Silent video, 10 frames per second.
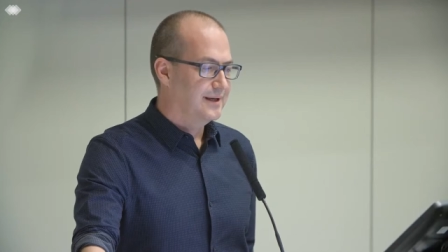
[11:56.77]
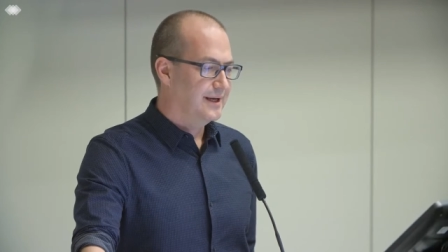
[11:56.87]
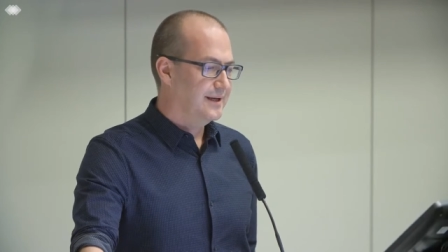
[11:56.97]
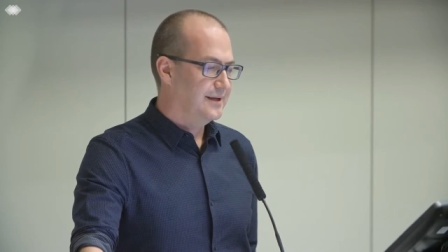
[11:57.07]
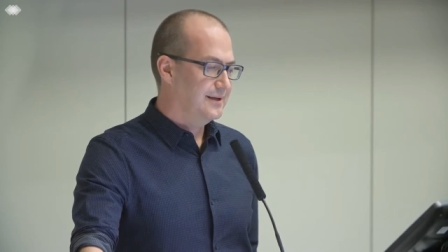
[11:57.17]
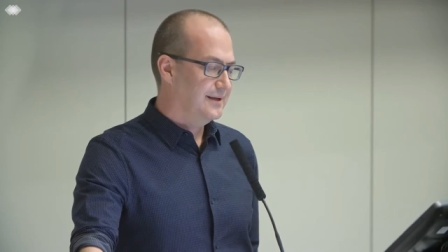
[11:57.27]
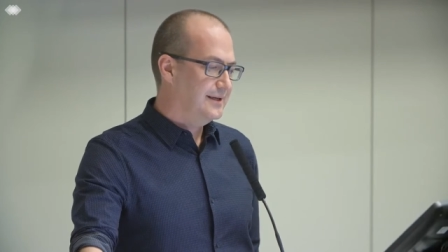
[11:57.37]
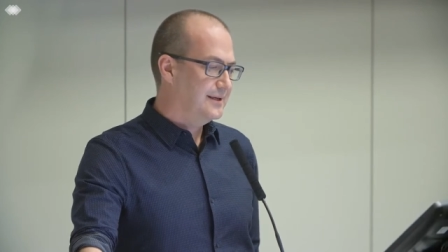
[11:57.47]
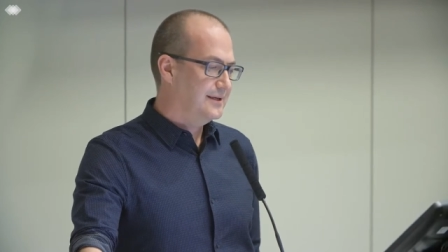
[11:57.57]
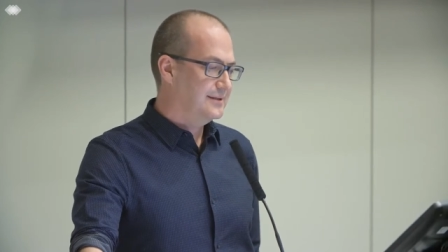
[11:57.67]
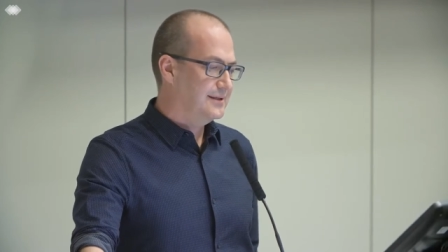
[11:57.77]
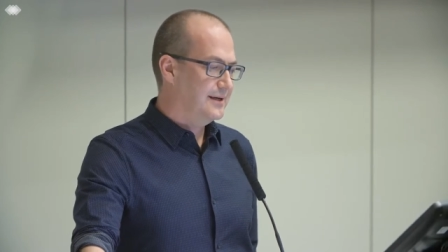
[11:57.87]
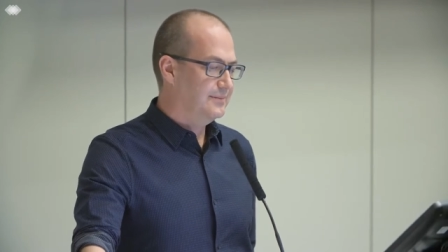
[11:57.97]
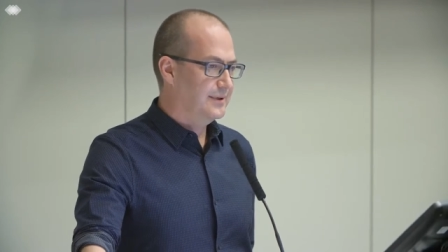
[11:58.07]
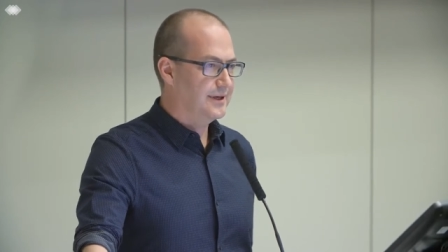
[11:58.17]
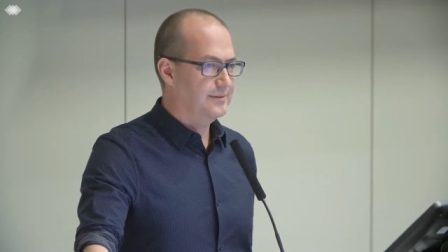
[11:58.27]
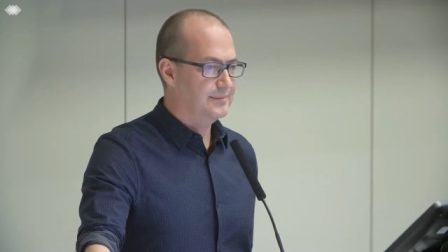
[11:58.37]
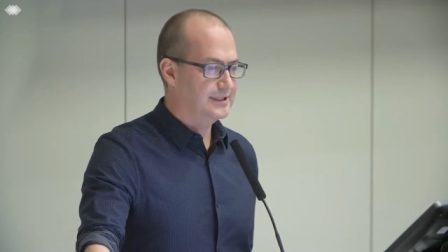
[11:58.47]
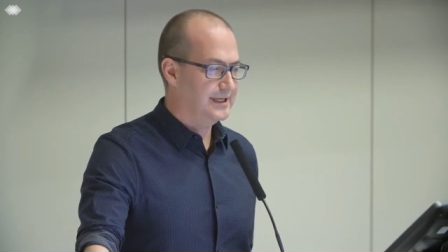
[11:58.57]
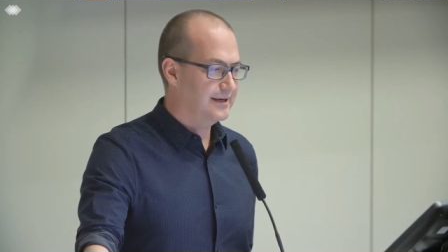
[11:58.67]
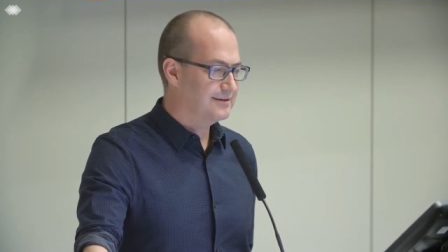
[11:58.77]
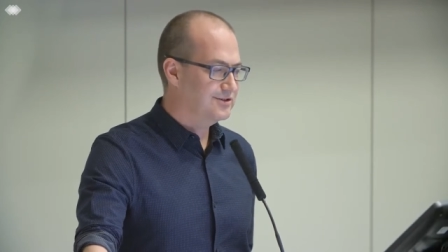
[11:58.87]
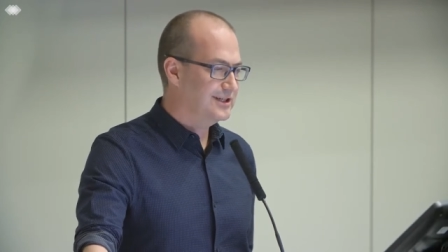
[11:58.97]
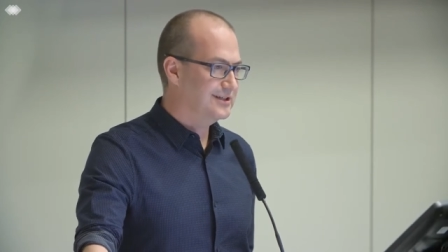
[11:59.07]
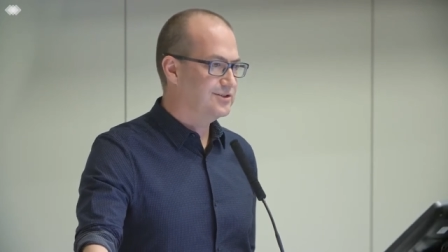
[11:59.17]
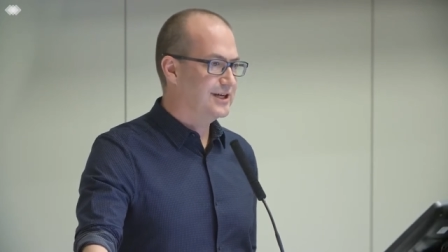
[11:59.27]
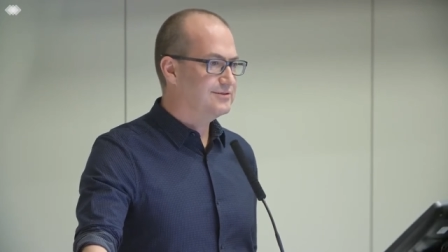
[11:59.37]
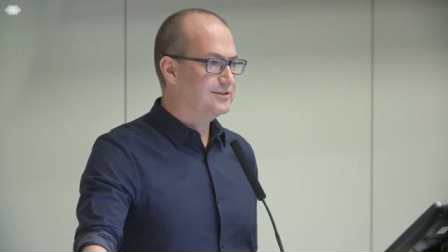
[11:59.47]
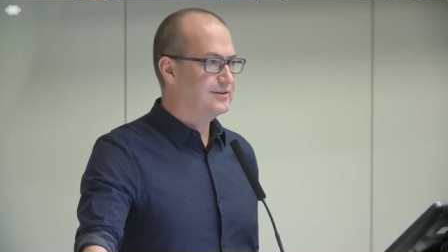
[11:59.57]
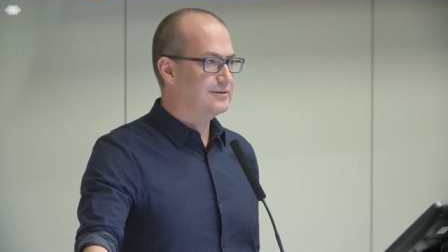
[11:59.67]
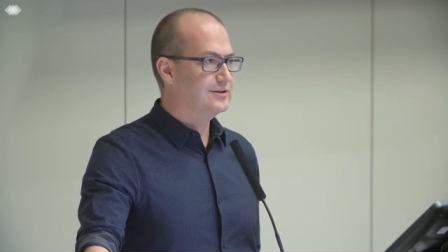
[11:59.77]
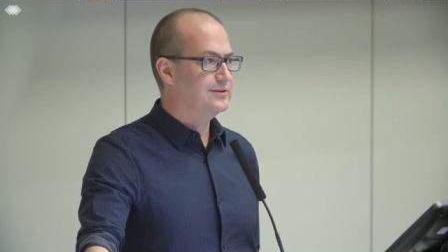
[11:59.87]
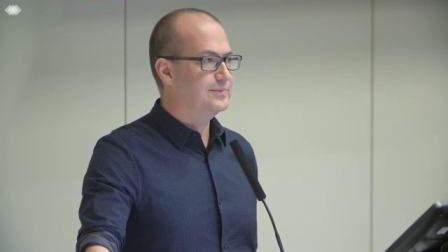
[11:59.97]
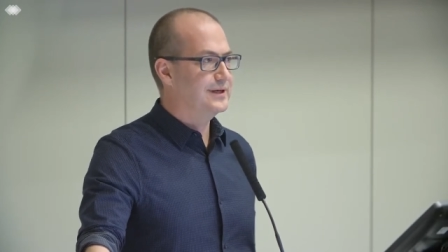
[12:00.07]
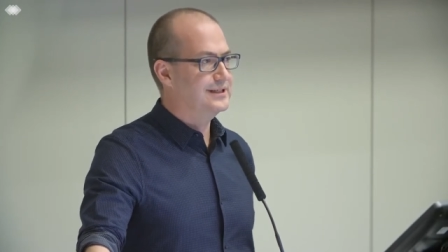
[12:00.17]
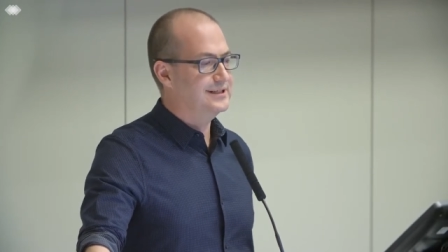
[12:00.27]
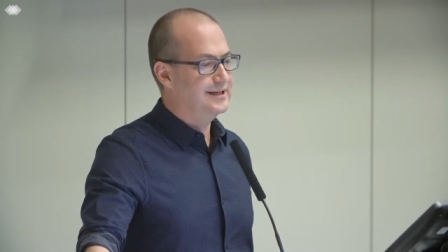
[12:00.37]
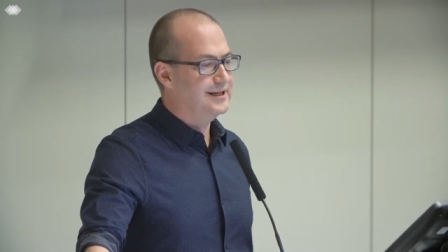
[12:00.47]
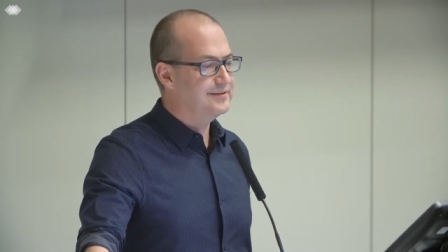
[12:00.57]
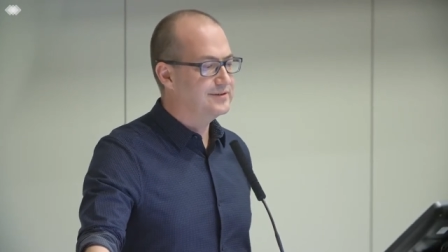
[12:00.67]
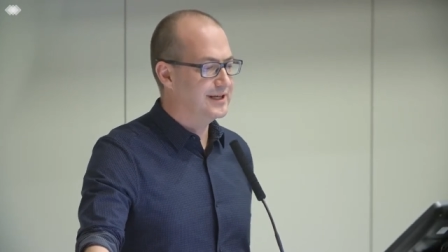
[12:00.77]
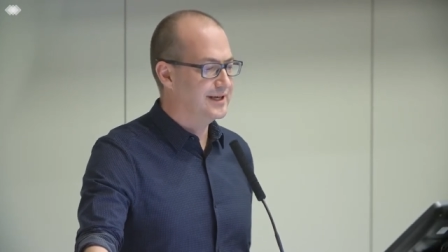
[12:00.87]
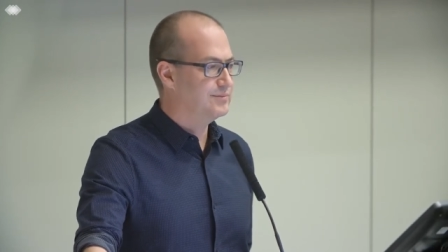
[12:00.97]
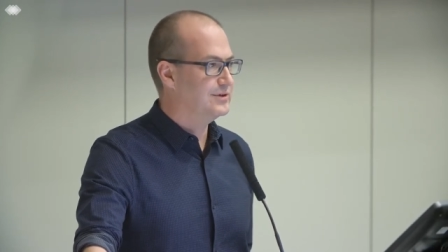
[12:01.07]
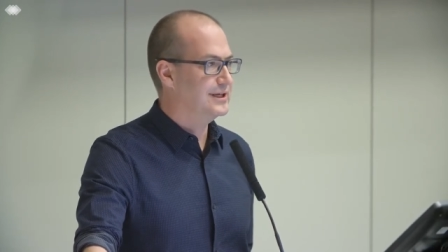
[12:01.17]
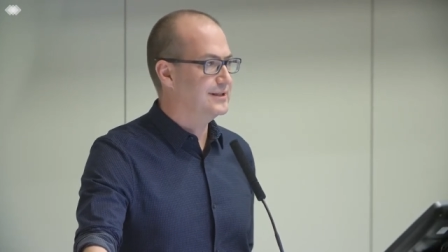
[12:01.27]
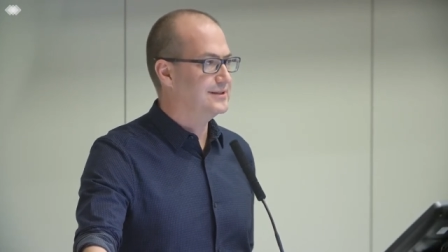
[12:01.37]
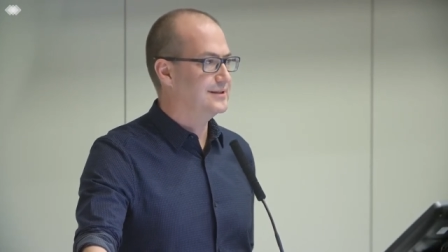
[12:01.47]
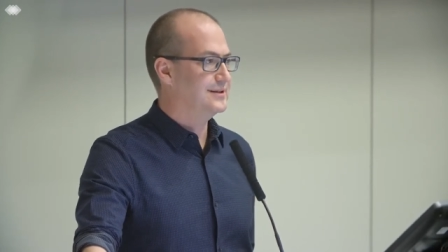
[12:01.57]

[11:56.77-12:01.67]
Uh, Linda has now become the secretary and treasurer of the group, and she lives and breathes